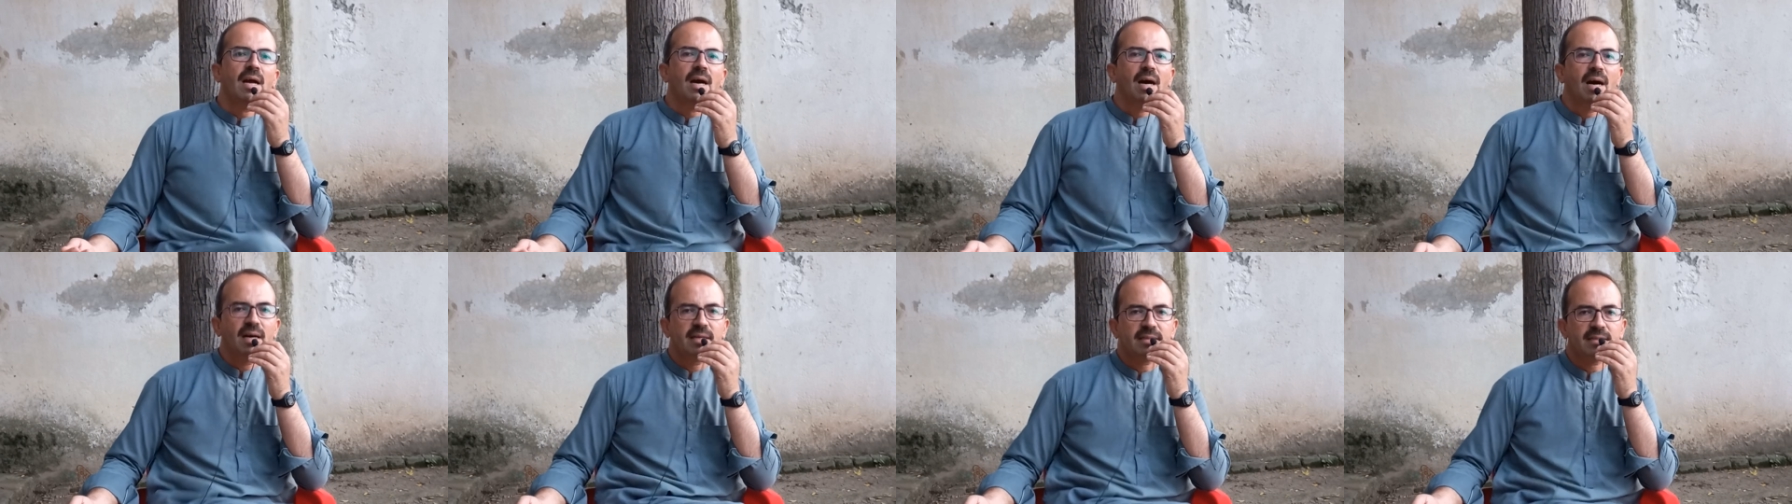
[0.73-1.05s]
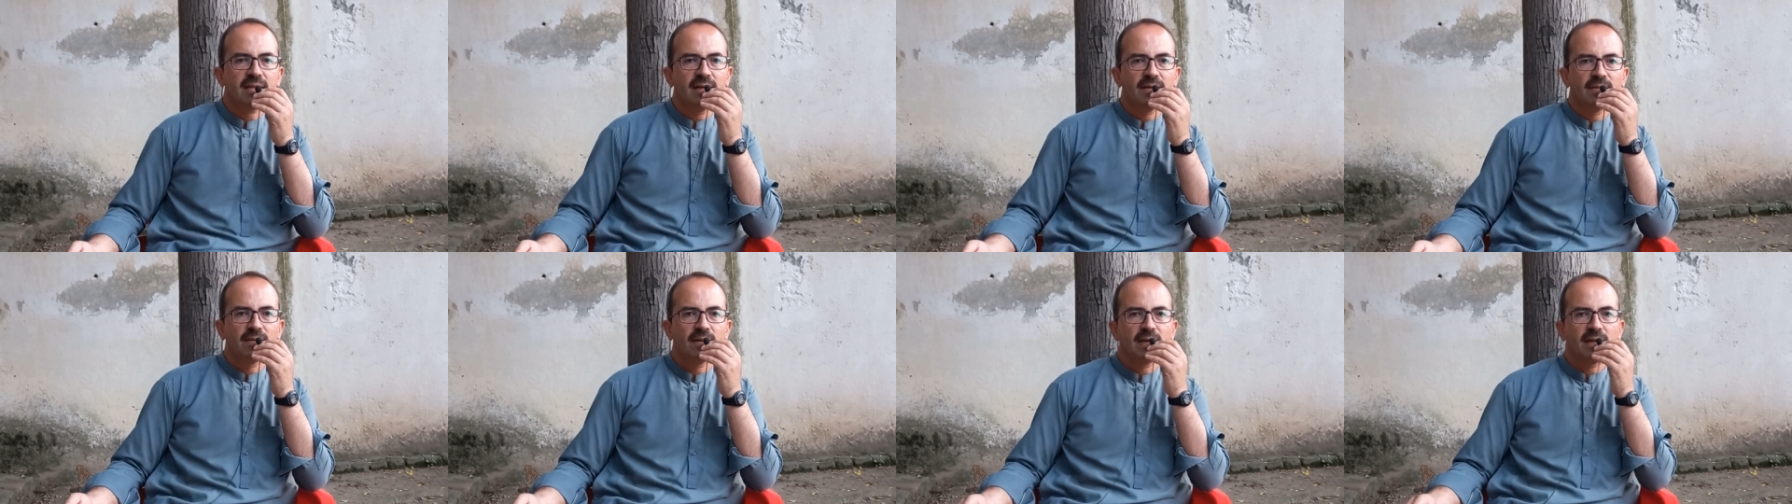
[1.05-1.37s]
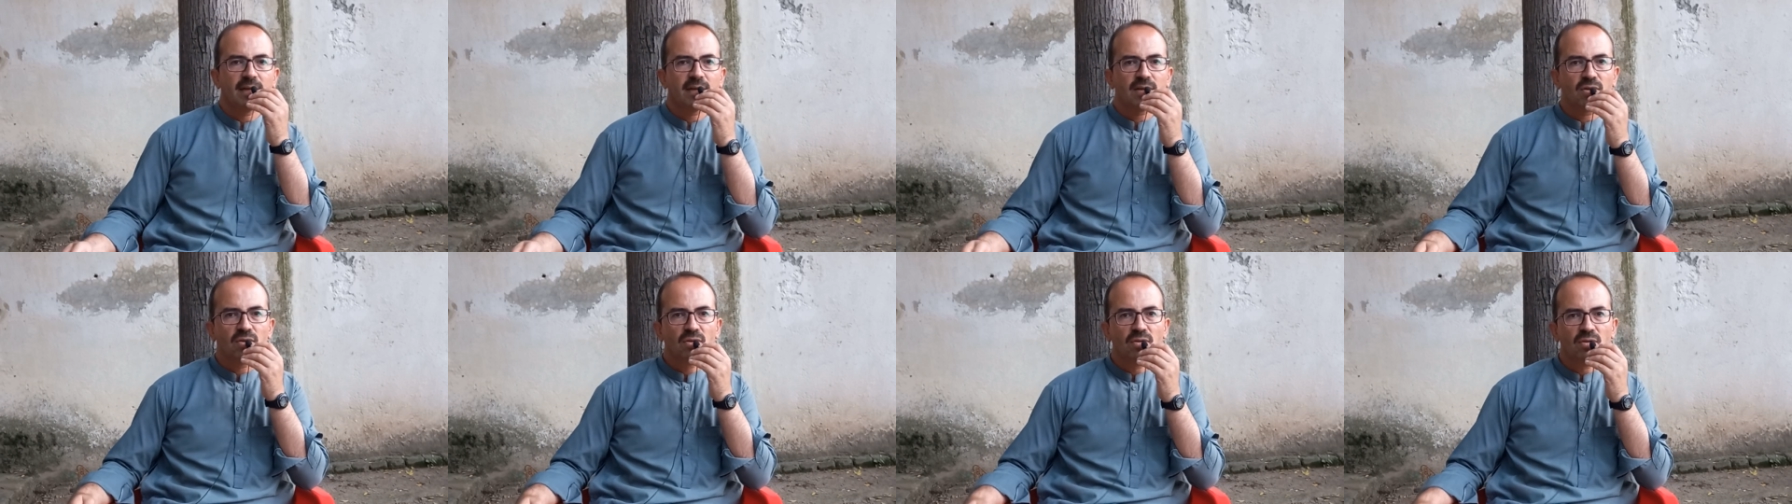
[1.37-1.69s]

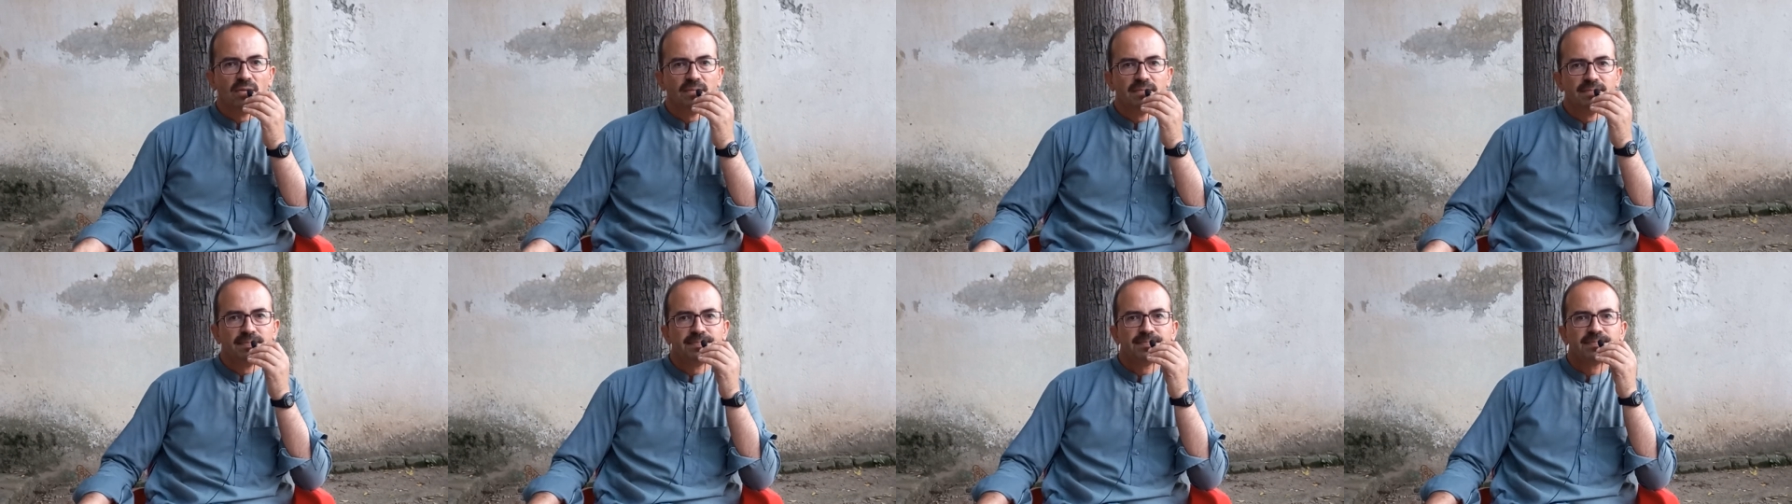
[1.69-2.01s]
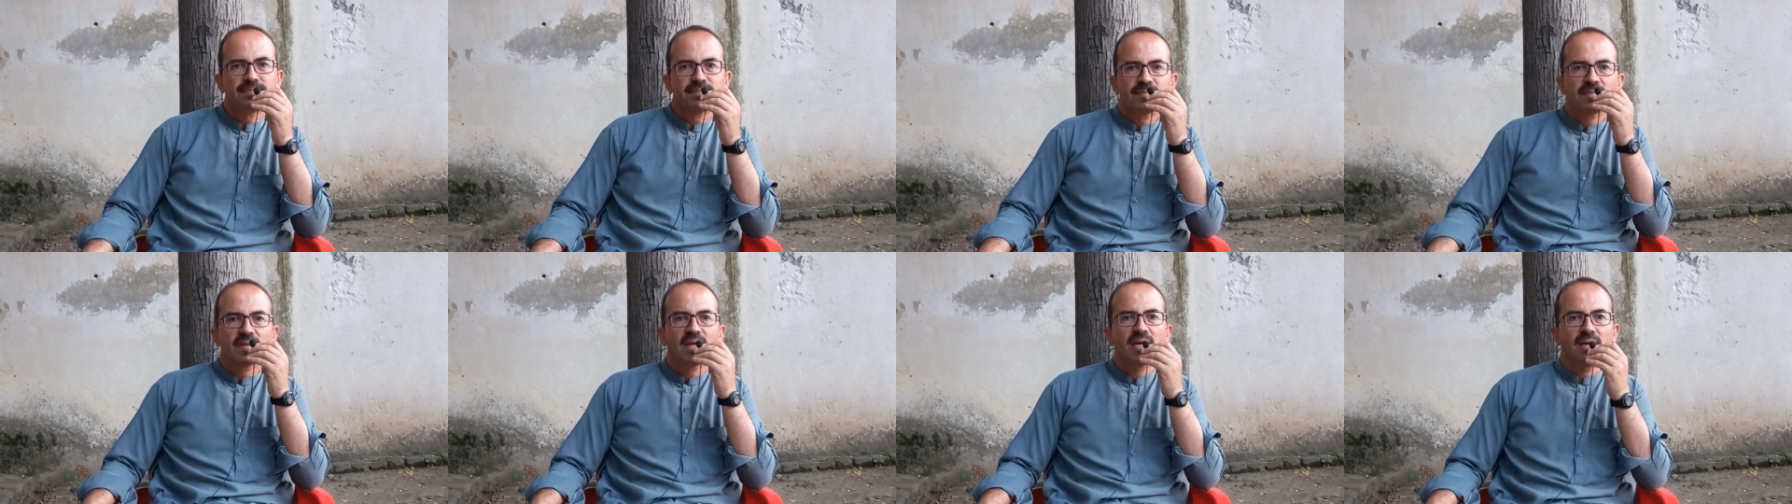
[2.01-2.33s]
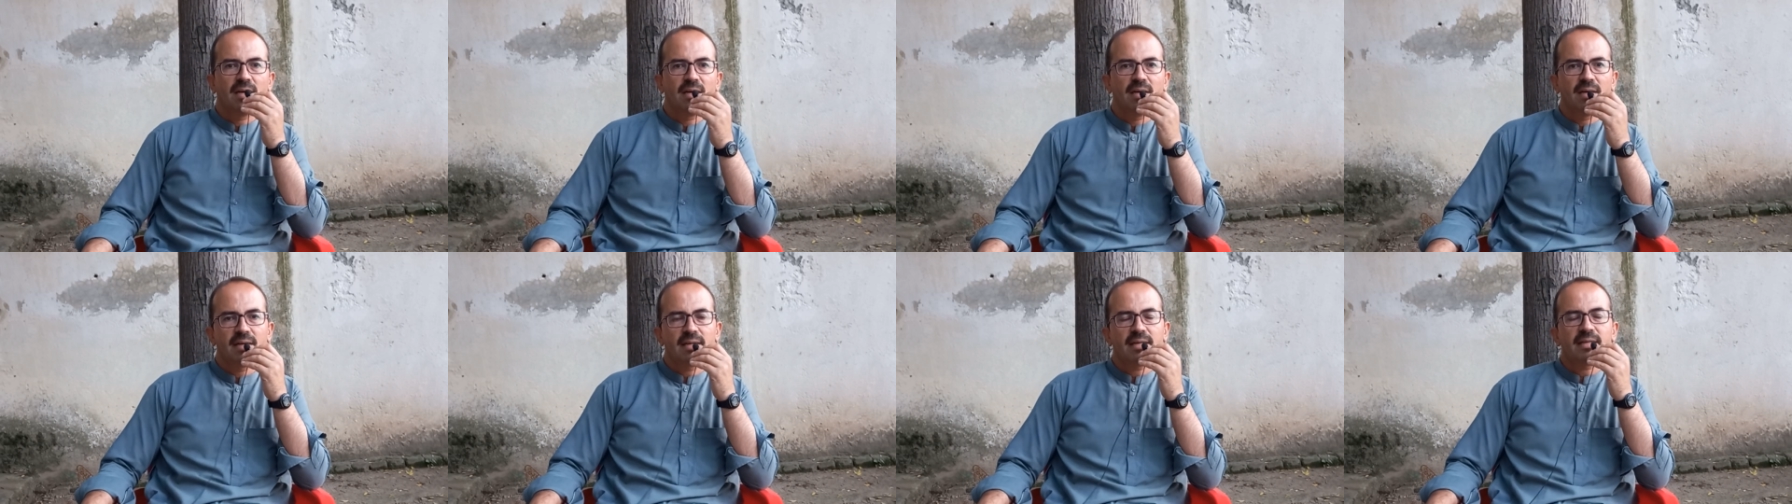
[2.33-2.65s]
Assalamu alaikum.